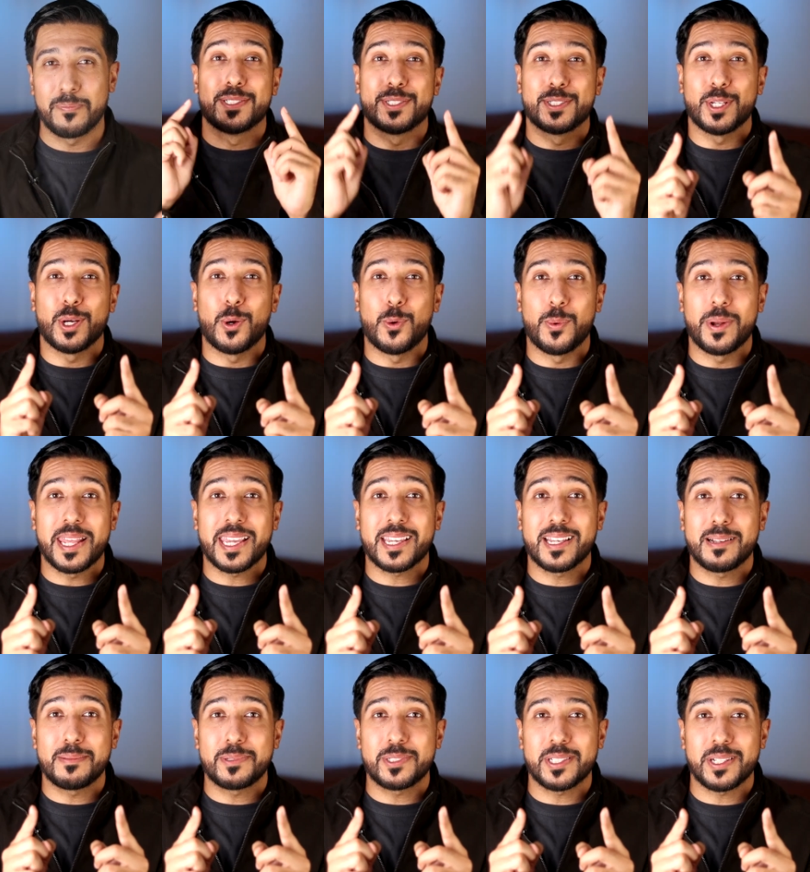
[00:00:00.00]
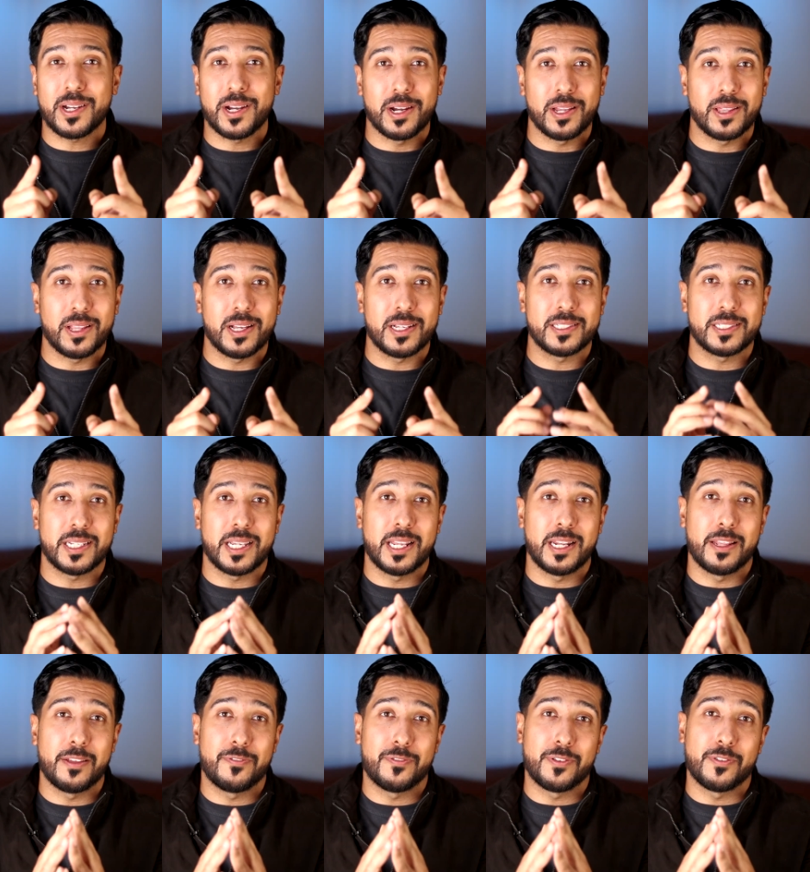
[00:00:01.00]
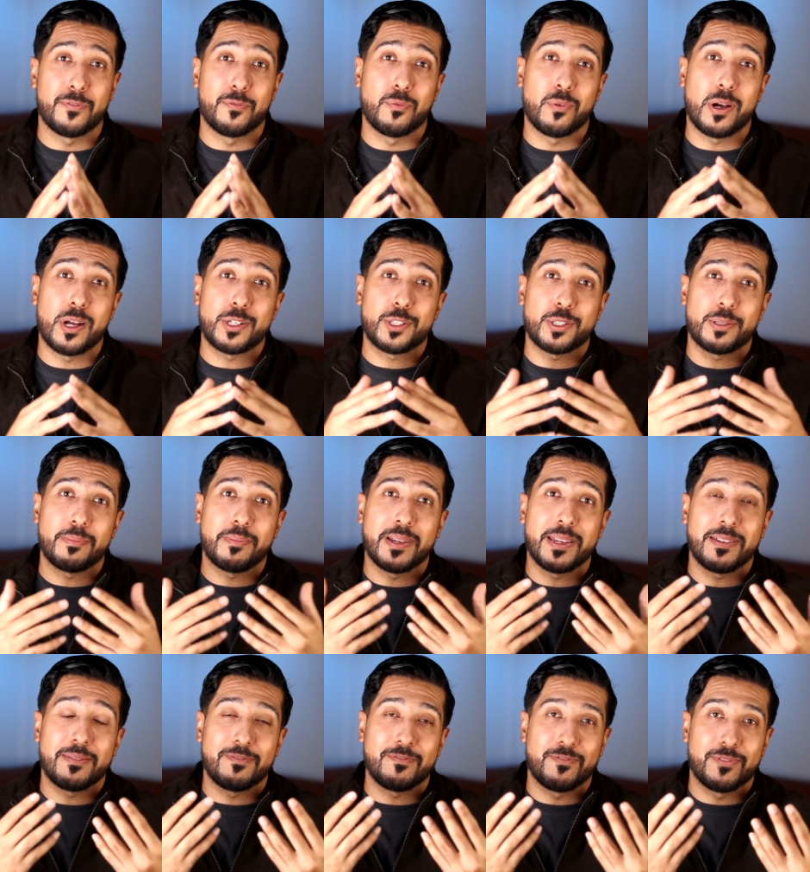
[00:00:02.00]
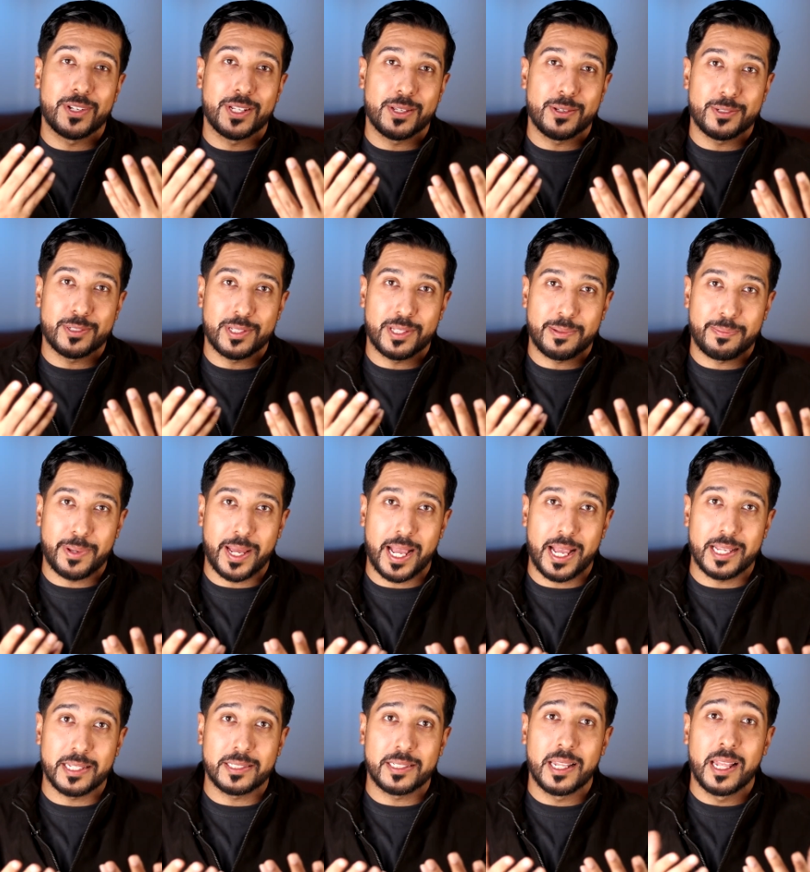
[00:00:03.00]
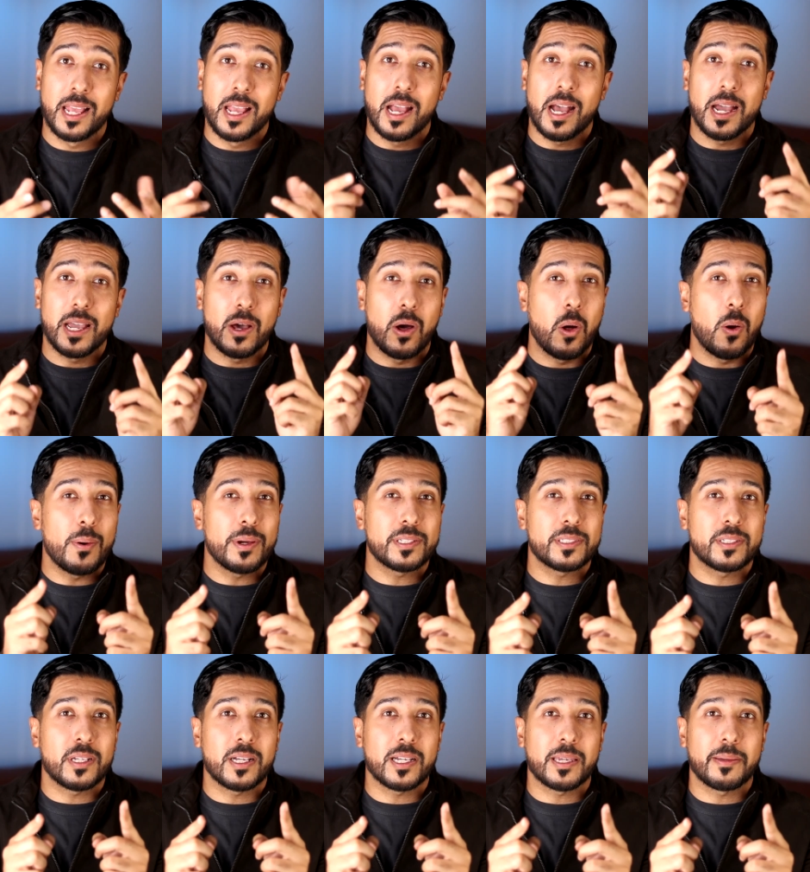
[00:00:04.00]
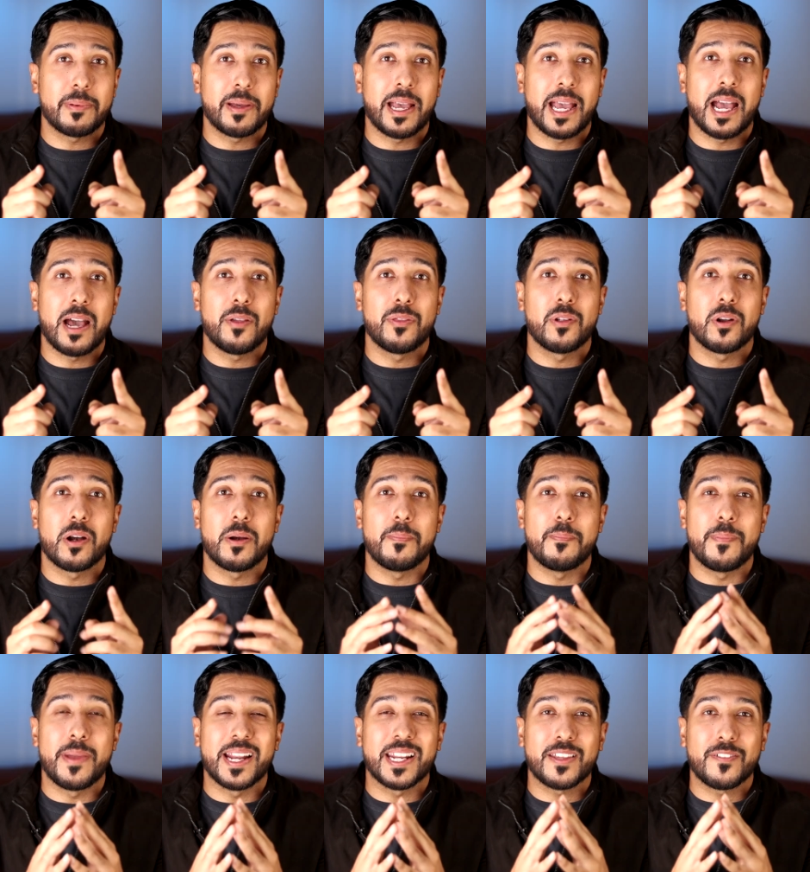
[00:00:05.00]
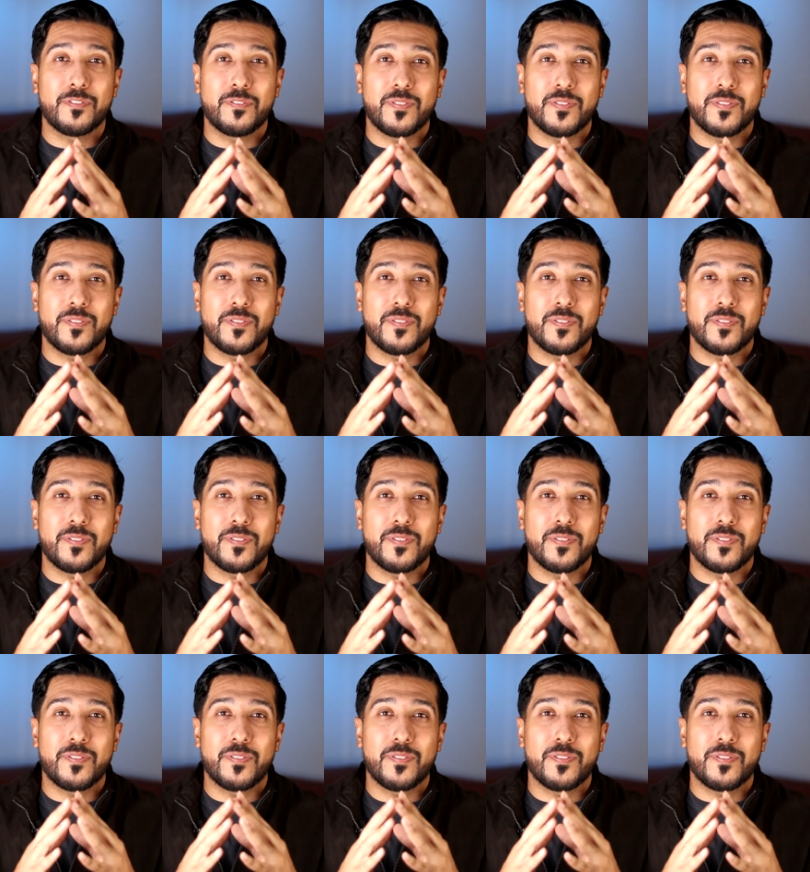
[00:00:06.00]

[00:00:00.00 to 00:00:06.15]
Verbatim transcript: So when it comes to hair loss, and if you've watched my videos in the past, I always talk about how there are many